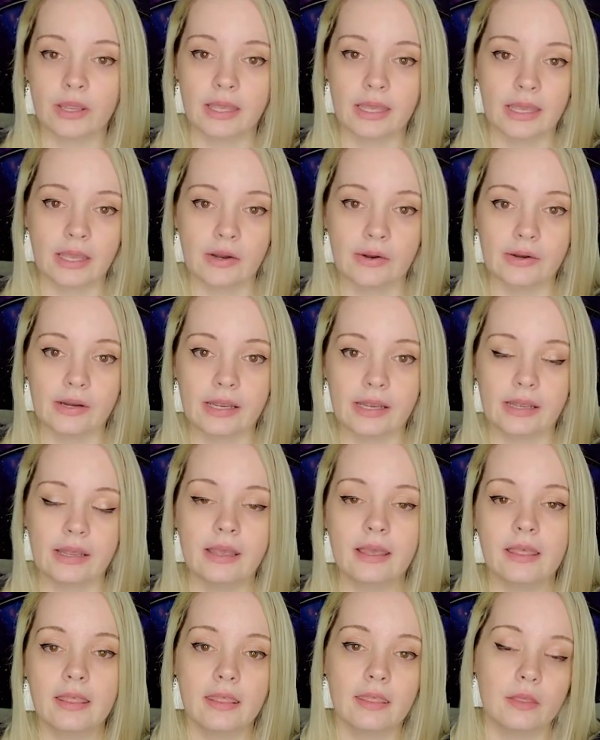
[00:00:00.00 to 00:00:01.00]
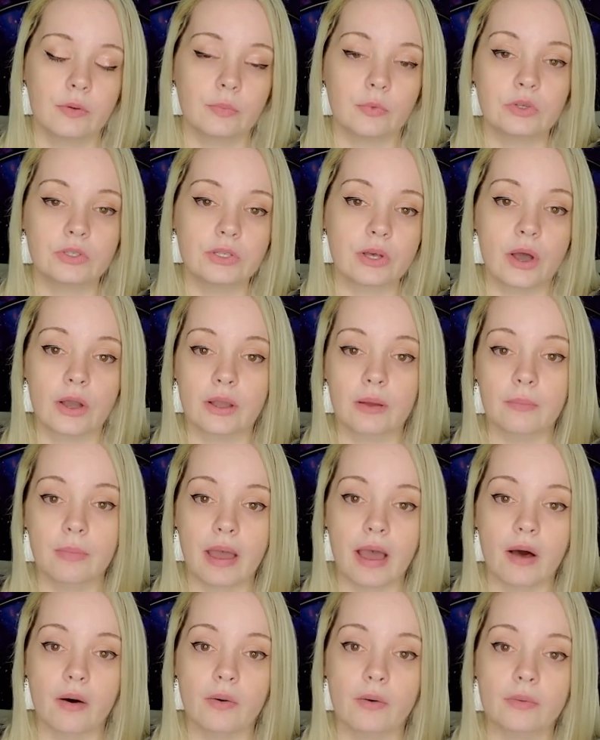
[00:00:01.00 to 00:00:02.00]
Carey, then we'll talk
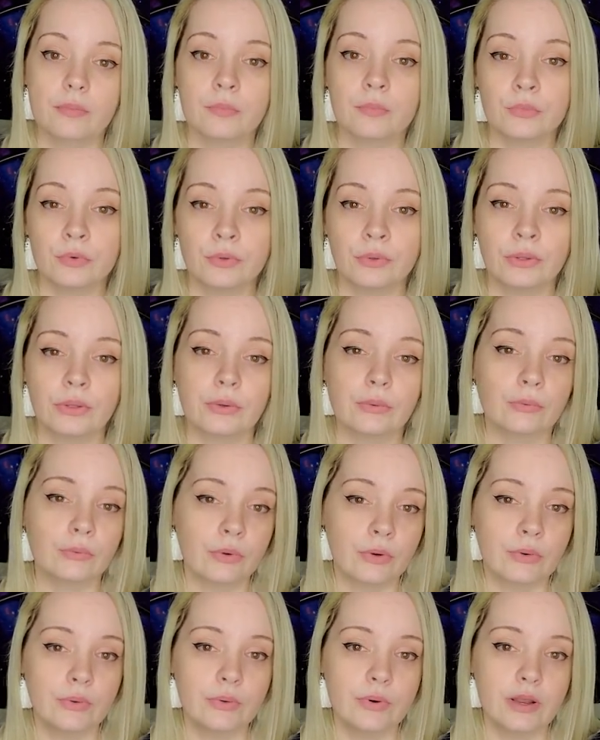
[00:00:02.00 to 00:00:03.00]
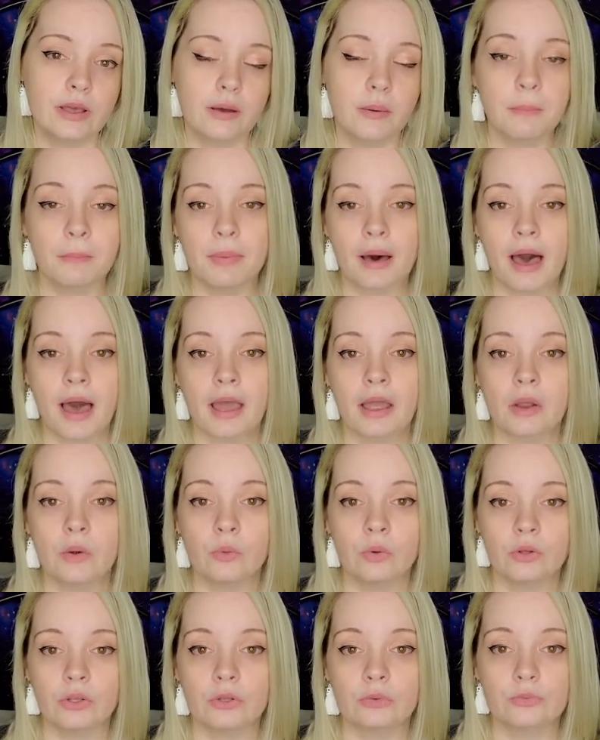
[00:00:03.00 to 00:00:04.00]
about Moonlit by
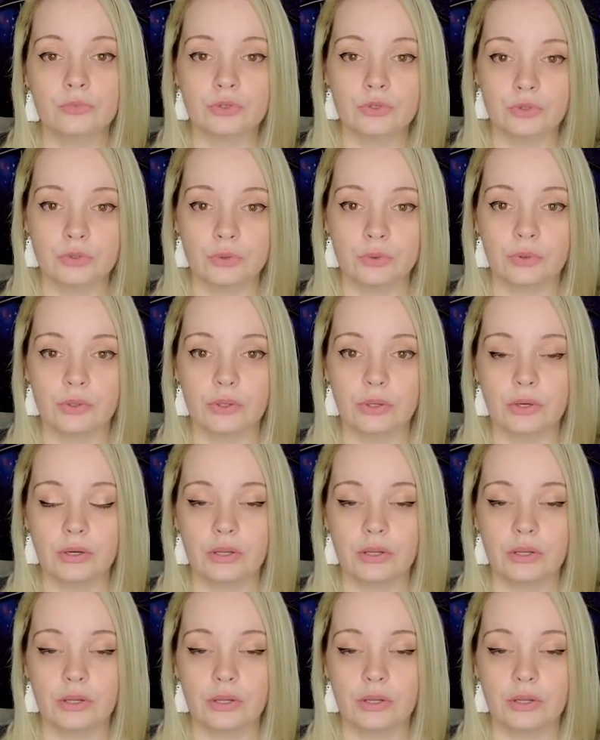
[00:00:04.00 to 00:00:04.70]
William Stuart,